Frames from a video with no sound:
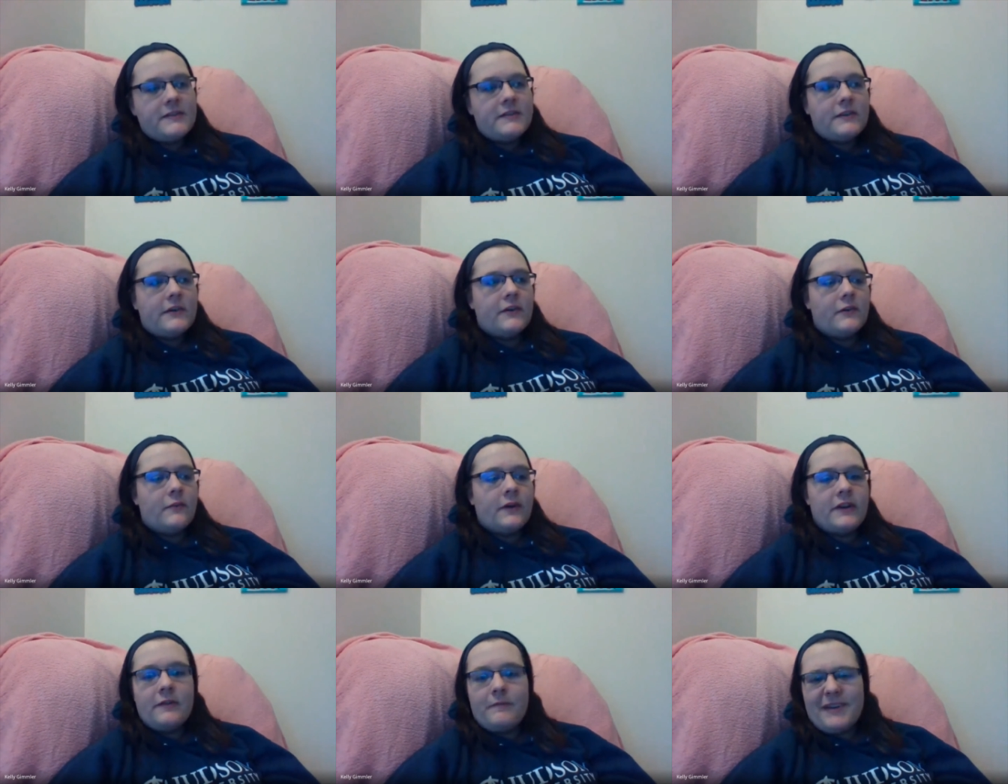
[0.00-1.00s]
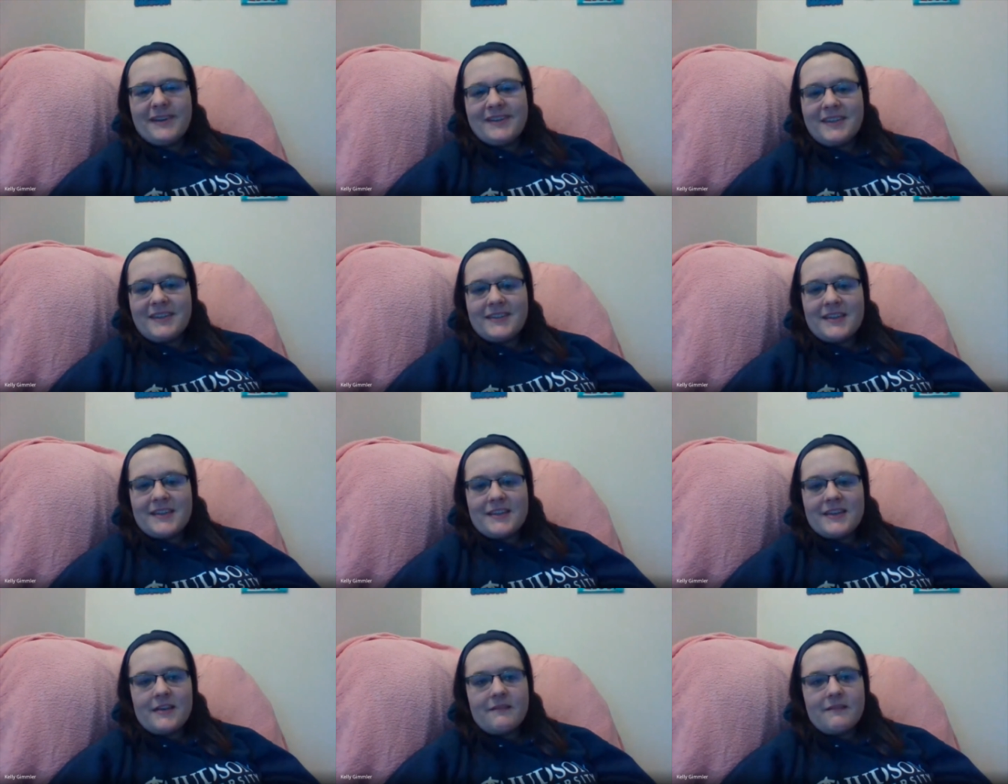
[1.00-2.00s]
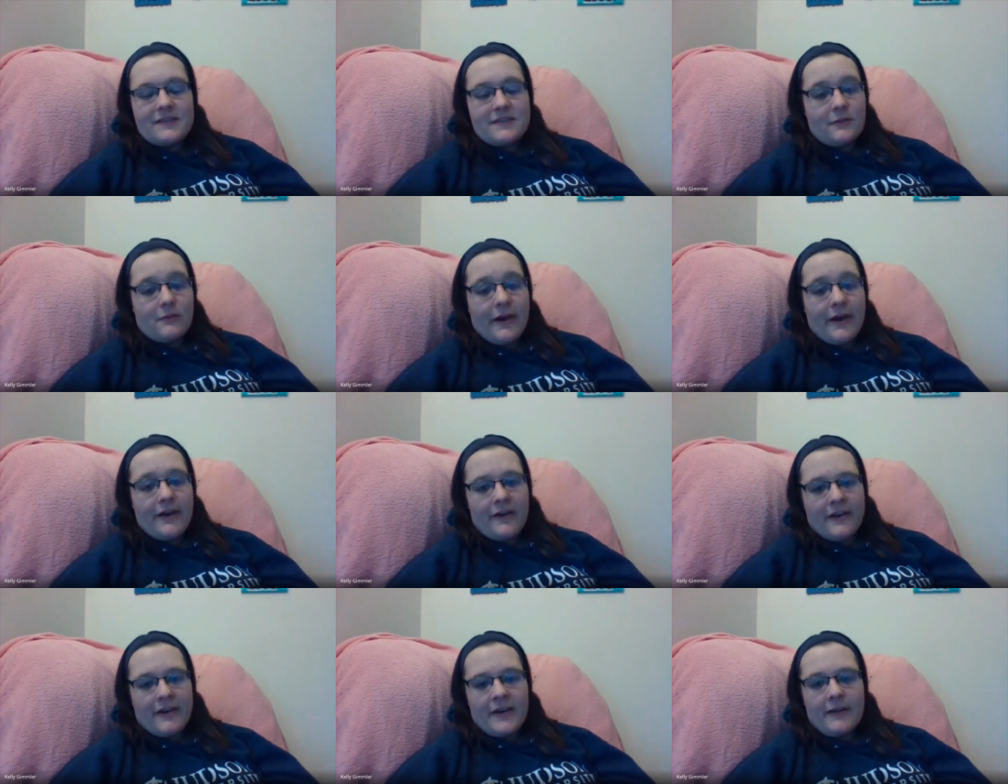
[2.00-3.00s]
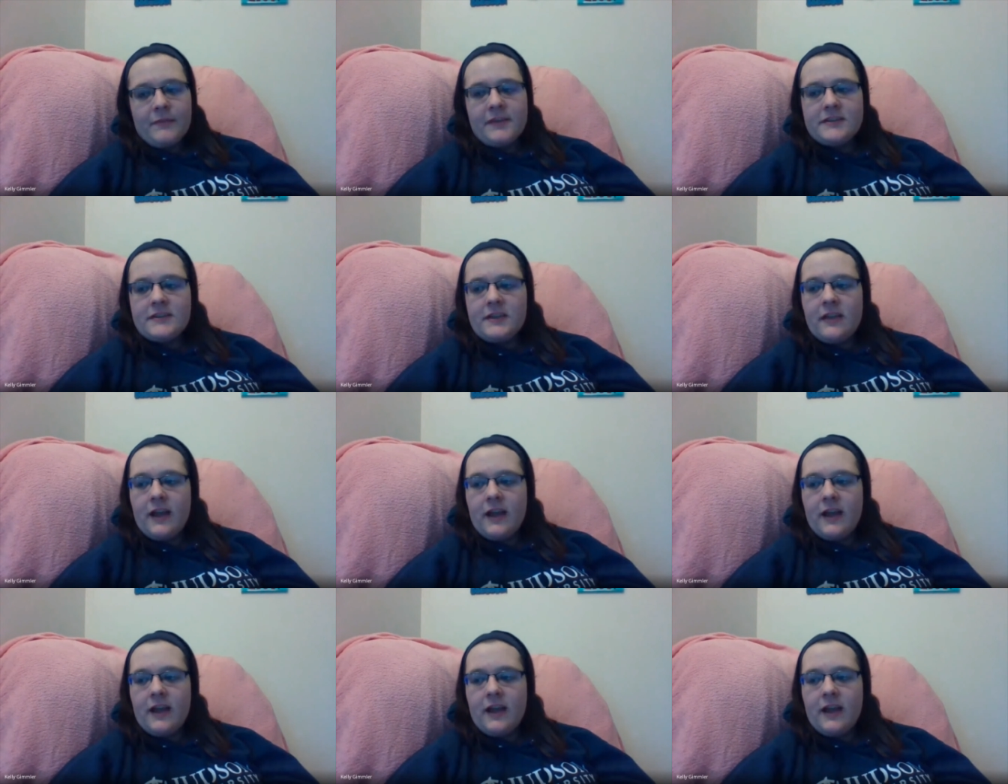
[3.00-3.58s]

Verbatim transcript: So one of the biggest things I think of is the choir on campus.